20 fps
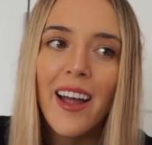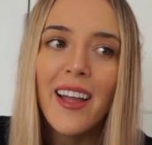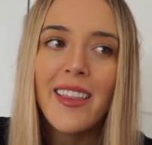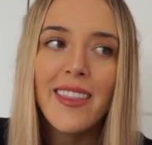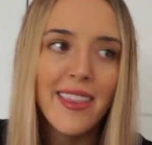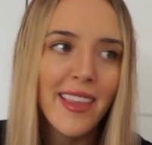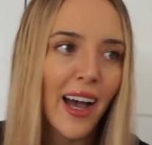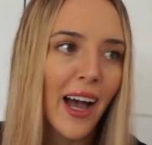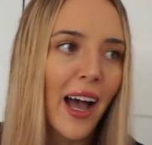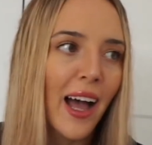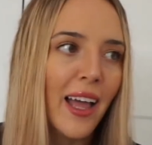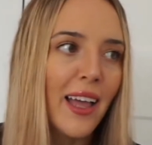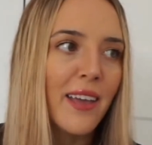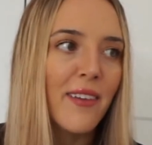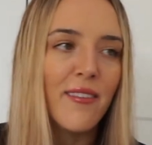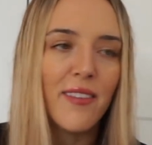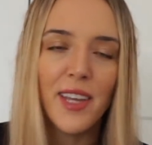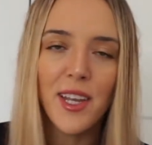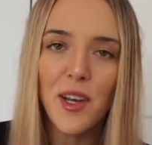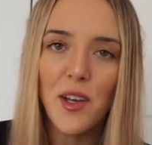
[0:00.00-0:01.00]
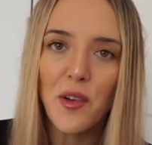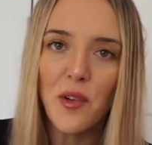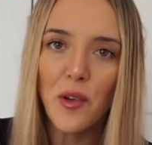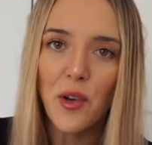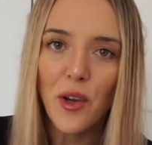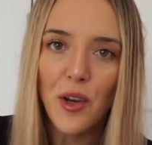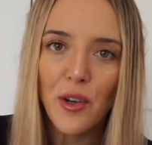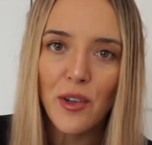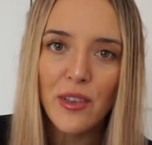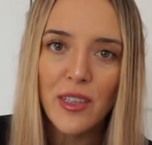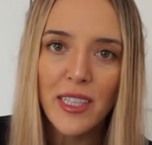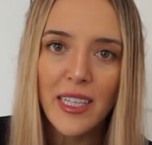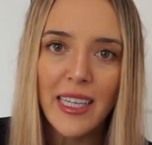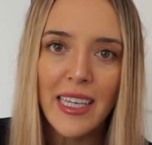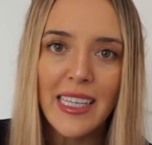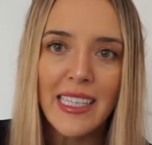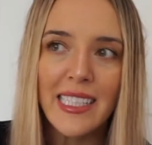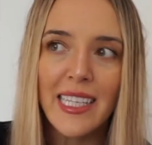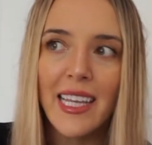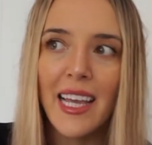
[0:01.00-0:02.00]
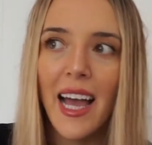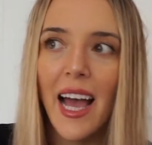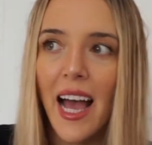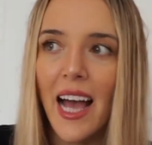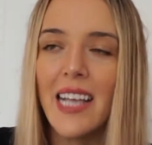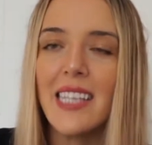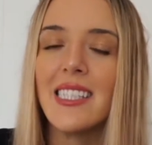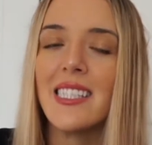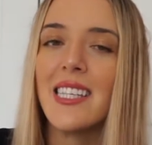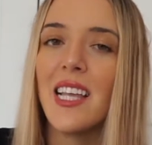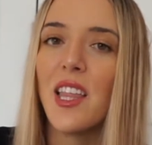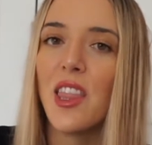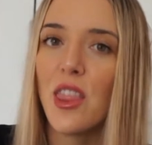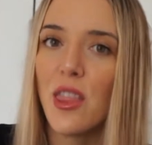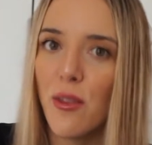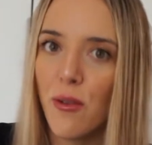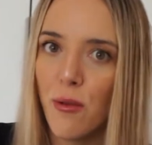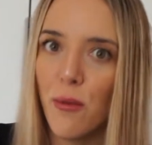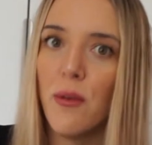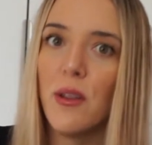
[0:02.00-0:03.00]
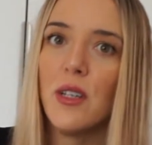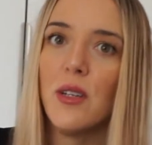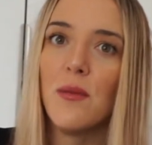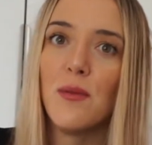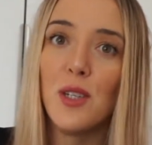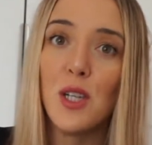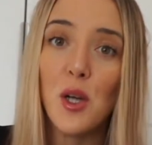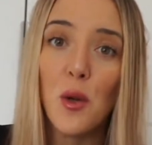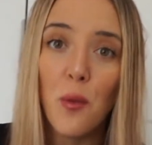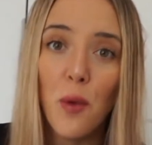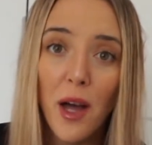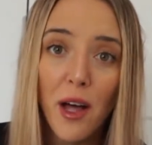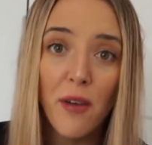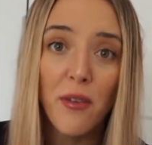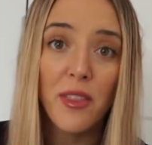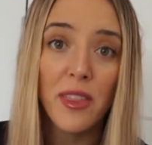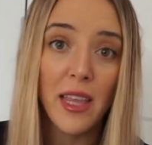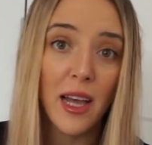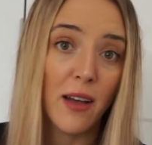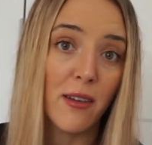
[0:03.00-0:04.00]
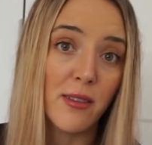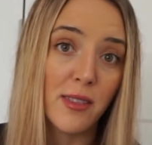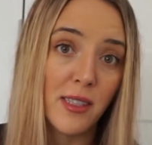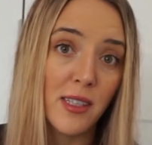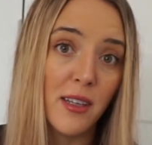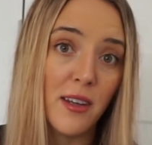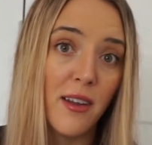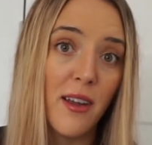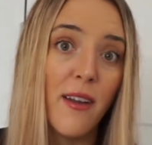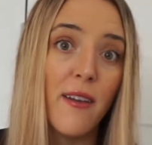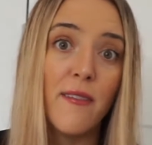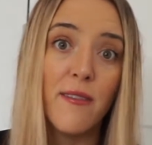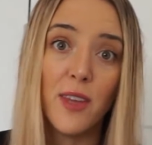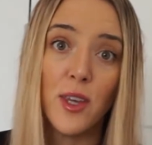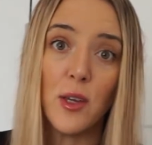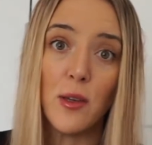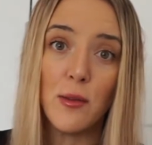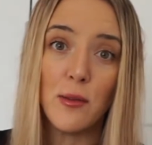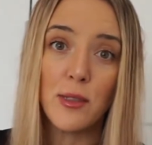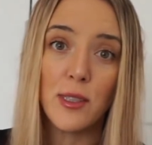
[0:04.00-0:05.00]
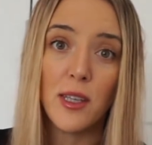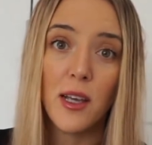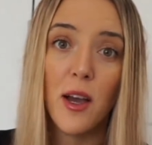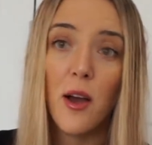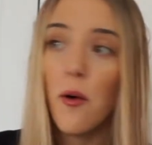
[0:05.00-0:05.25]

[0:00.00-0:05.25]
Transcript: That video currently has 12,000 views,